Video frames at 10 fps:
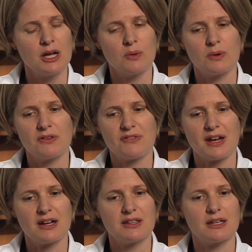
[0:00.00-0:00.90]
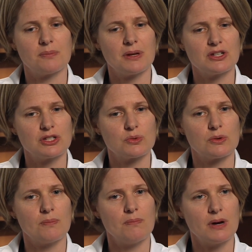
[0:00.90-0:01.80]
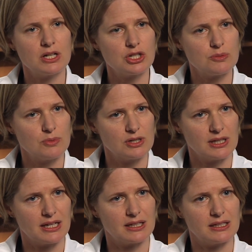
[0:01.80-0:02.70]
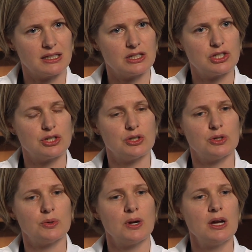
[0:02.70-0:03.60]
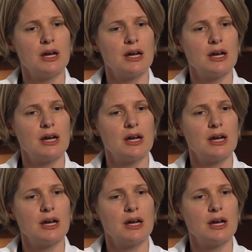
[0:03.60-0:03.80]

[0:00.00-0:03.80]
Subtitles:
we found that patients were much more likely to